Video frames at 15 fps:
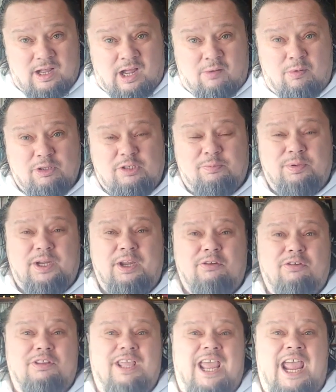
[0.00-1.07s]
I want to bring you
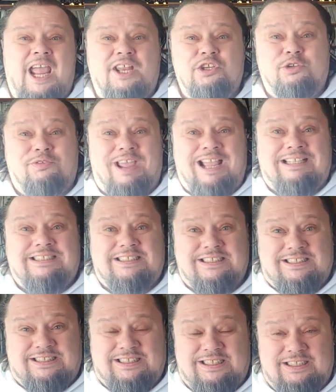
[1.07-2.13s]
to the edge of
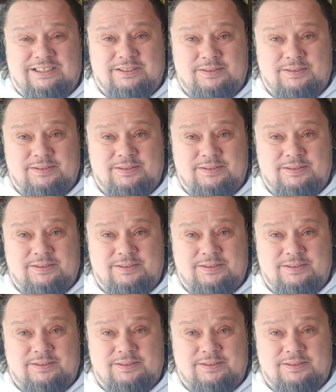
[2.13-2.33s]
ecstasy.